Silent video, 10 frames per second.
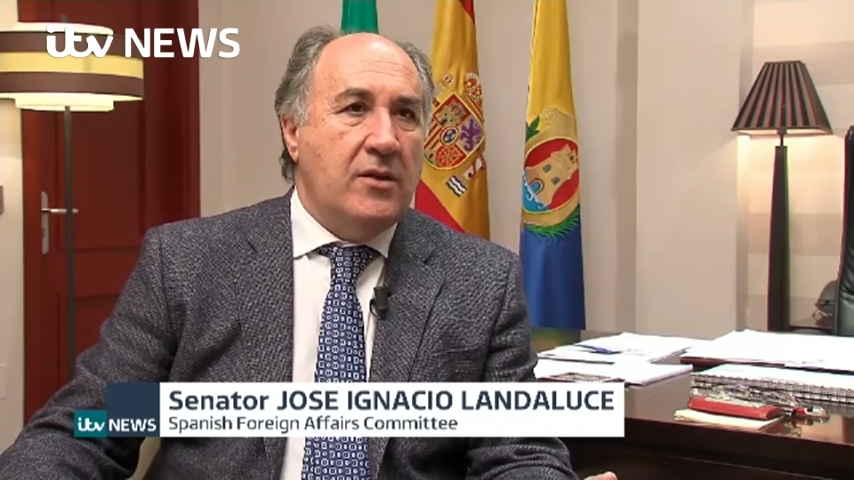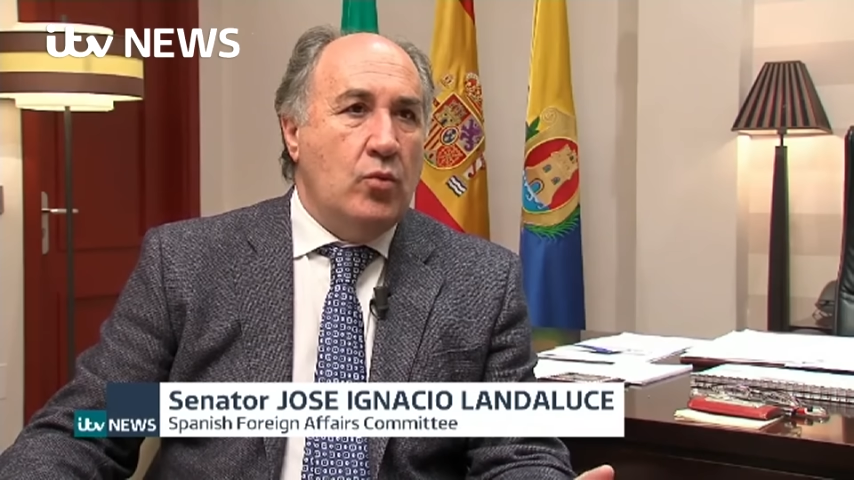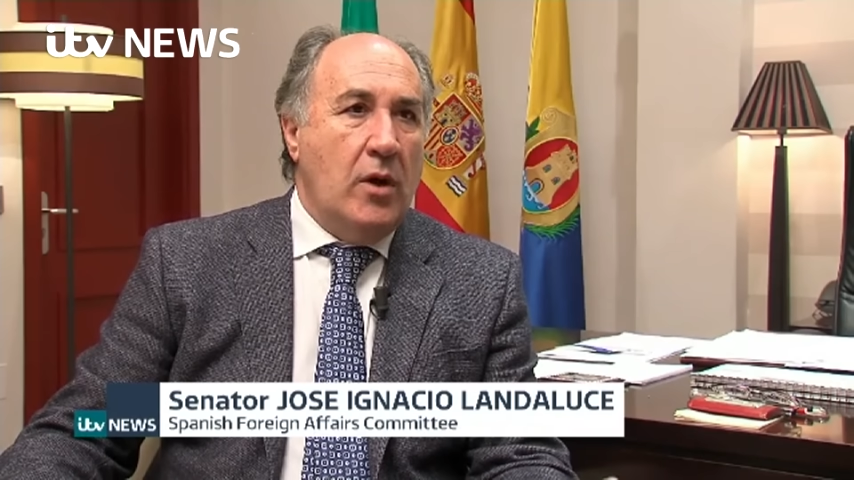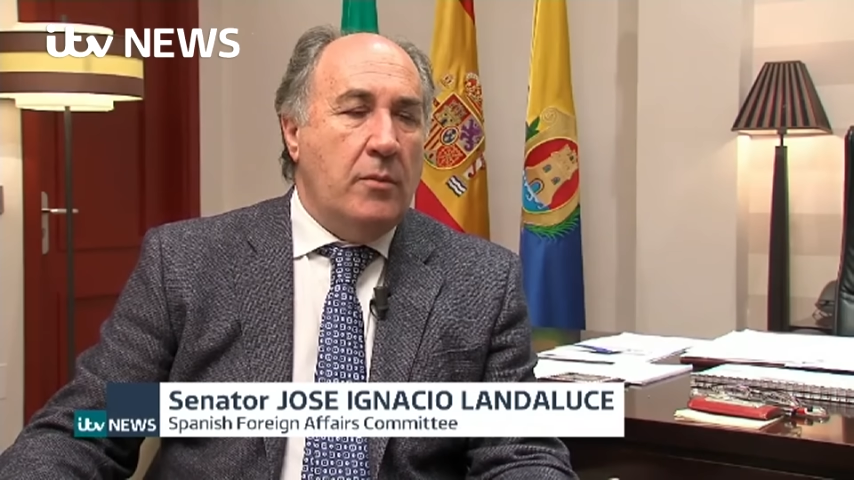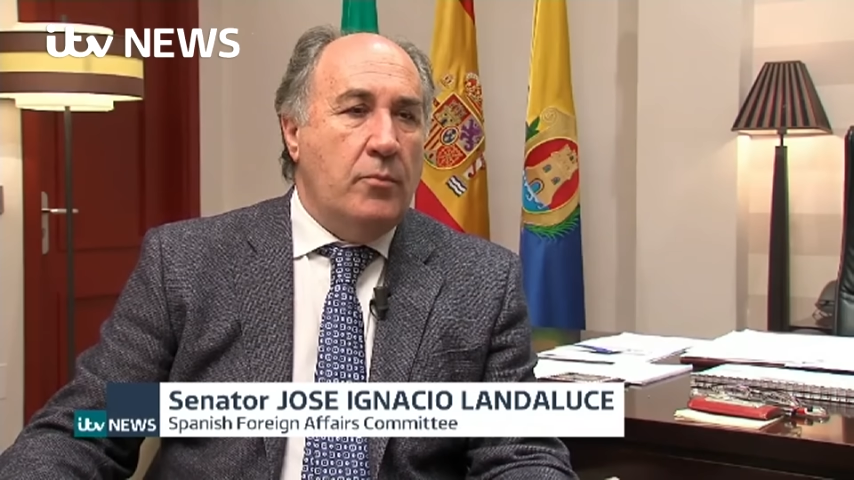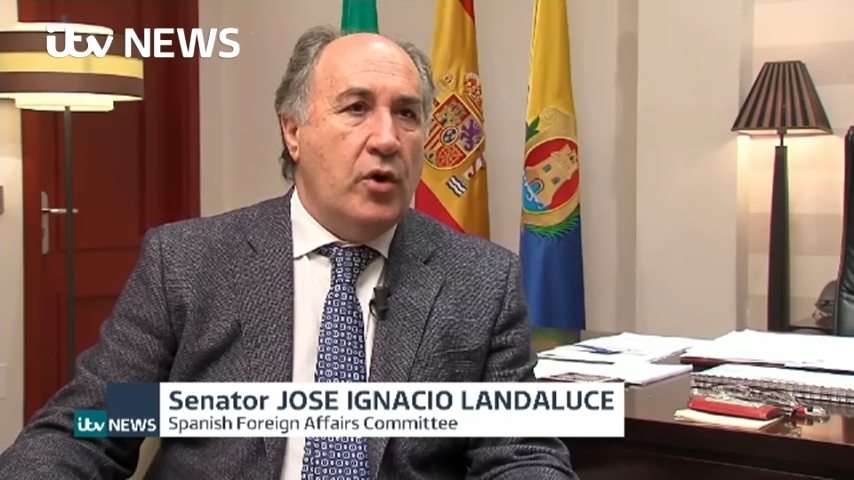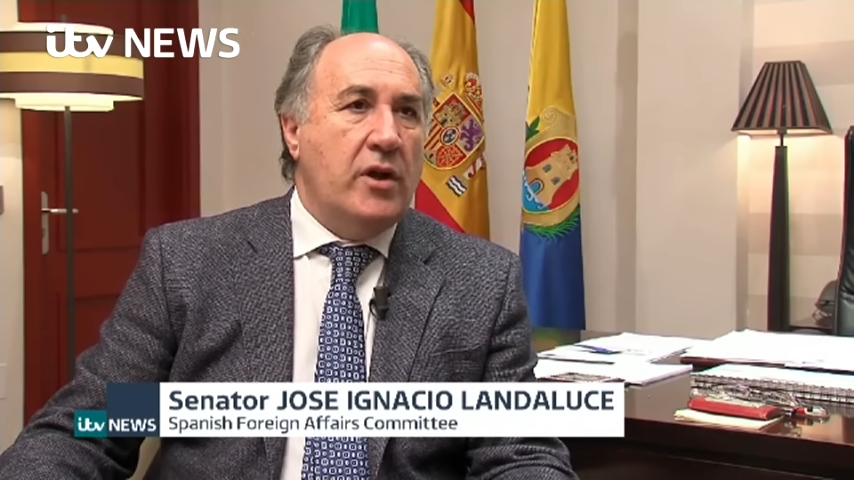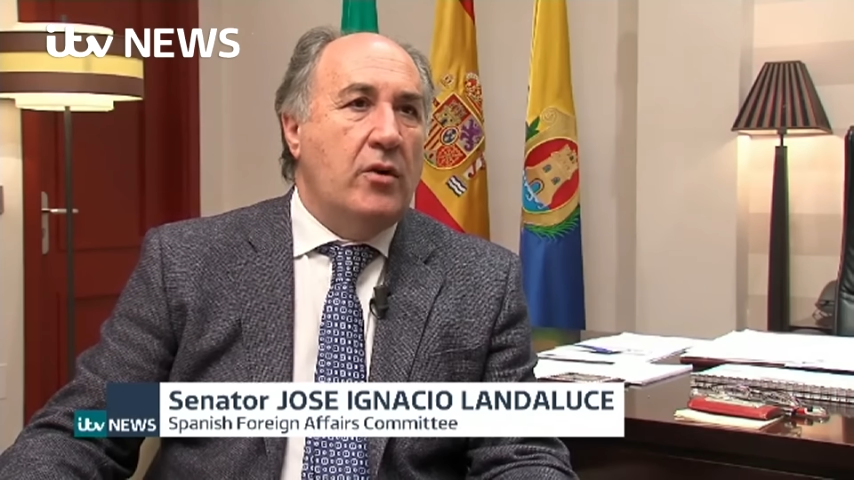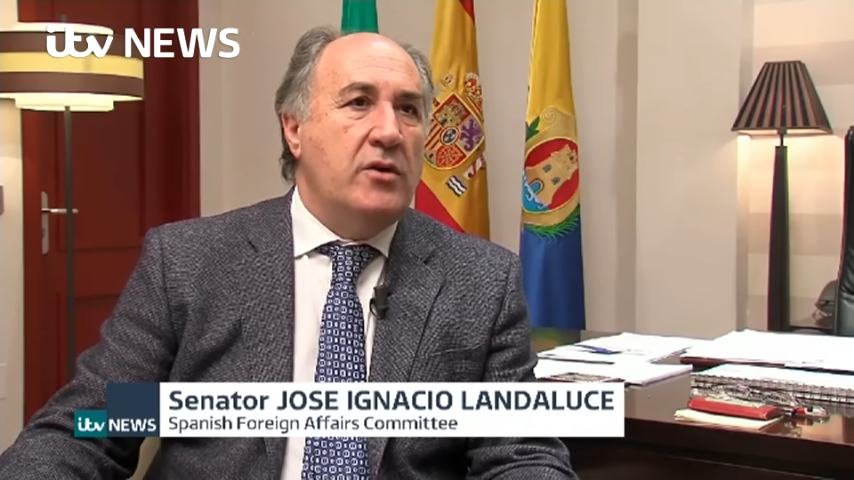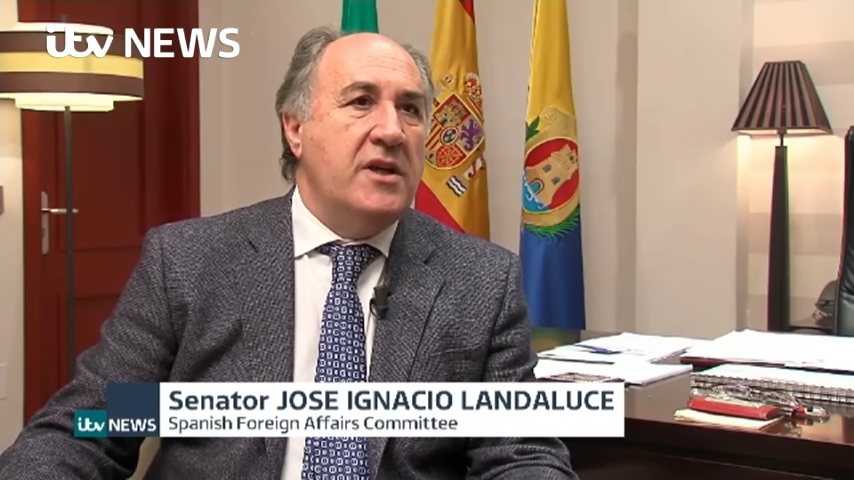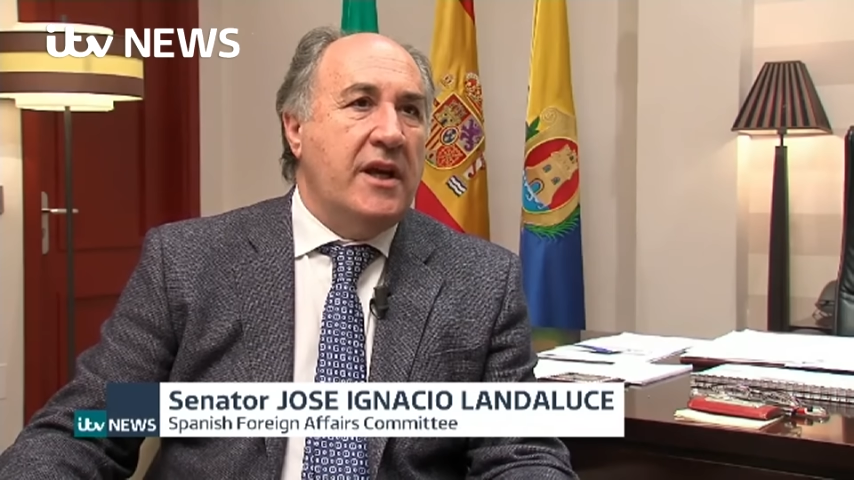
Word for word: will demand we